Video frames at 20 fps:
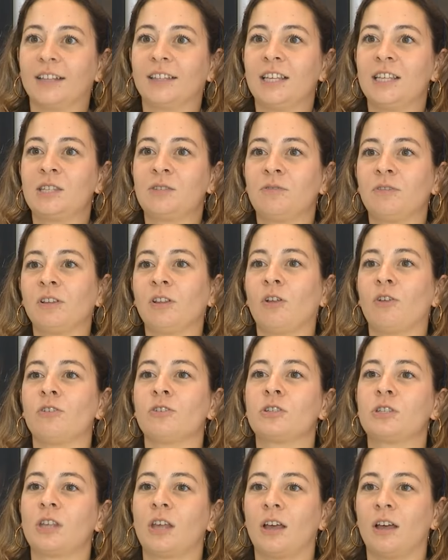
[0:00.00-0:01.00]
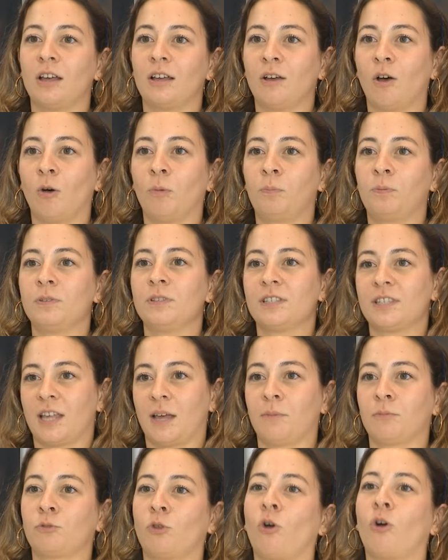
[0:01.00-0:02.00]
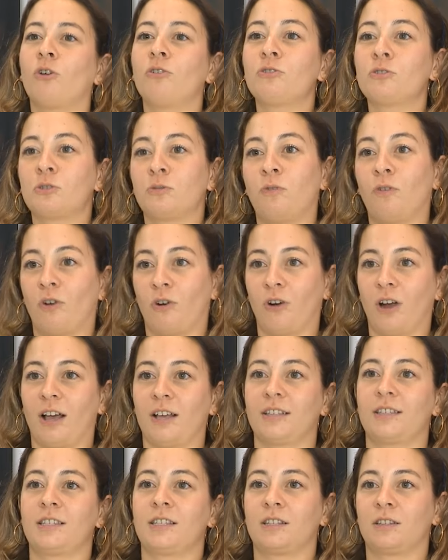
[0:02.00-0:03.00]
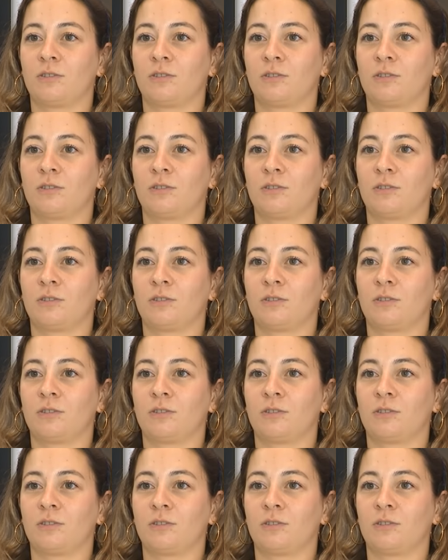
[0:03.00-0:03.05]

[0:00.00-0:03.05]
This will also open some doors for us